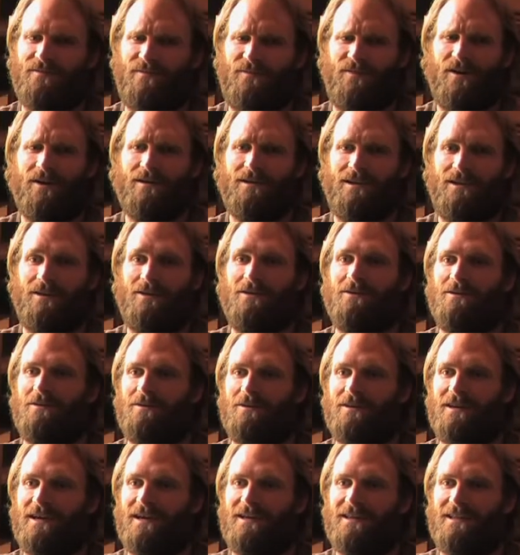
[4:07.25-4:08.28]
fuck you.
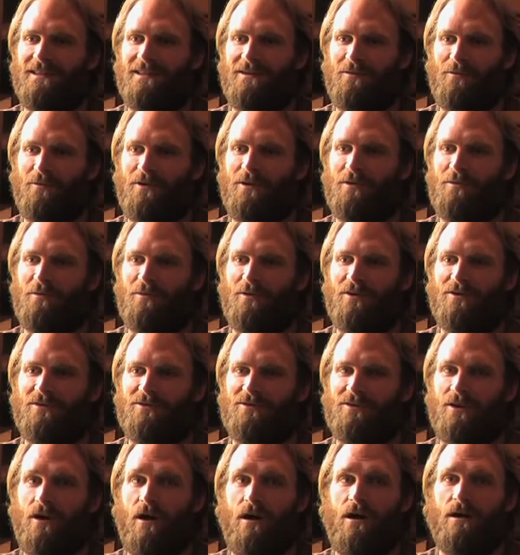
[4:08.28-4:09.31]
Yeah, the real
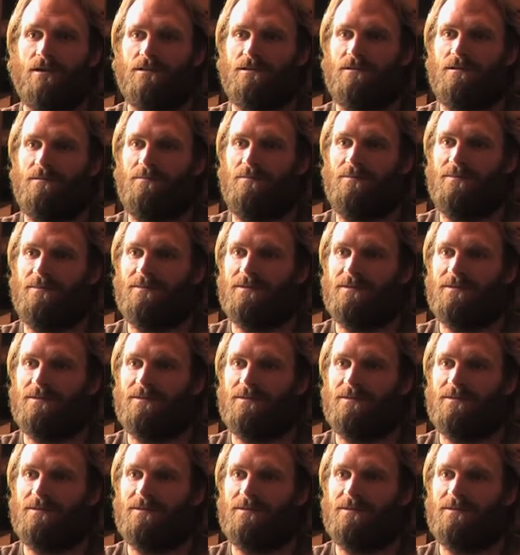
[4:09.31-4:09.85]
world's awesome.